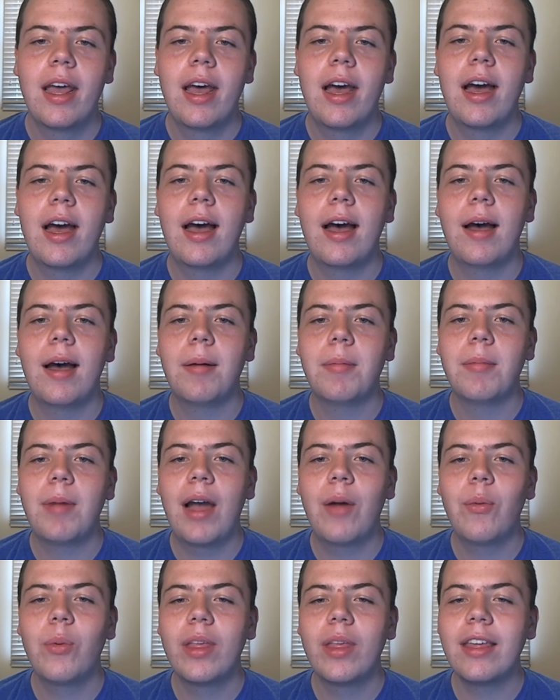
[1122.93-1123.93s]

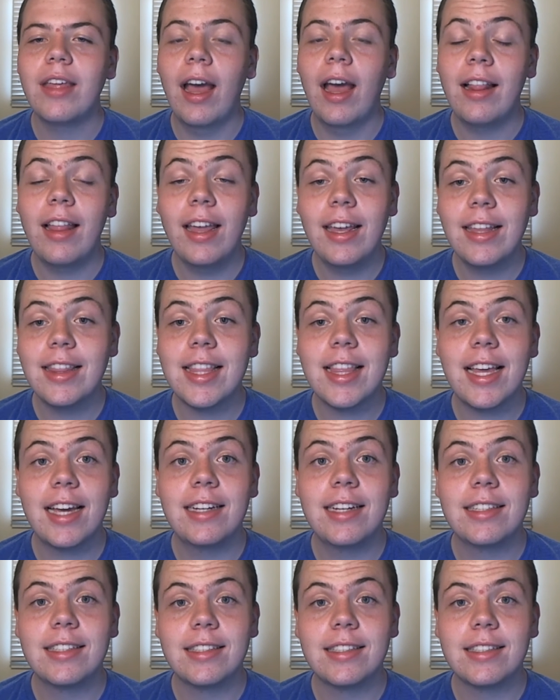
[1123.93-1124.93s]
I like the
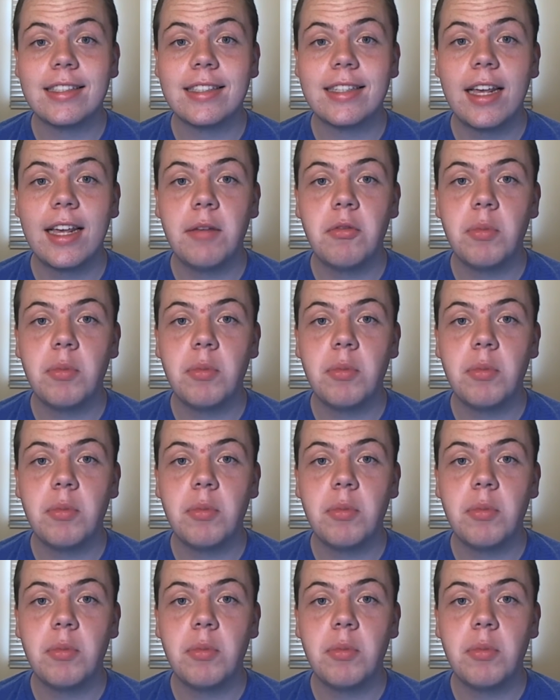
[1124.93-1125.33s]
Titans in this game,